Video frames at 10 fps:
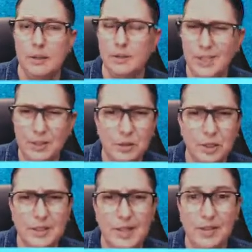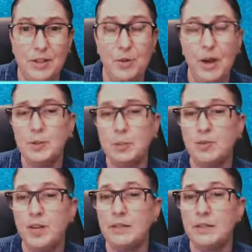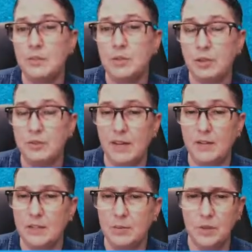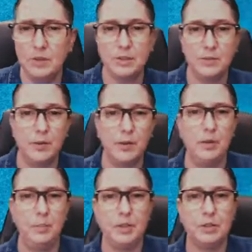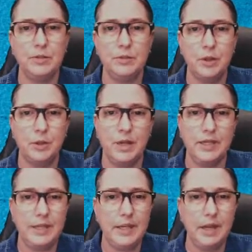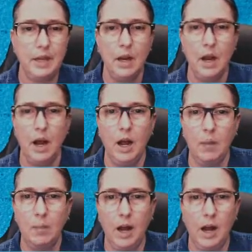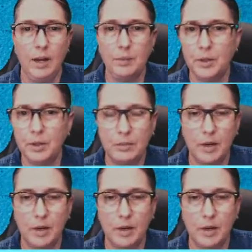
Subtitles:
your district, and then you have to provide some sort of evidence, whether it's a picture of your photo ID. I uploaded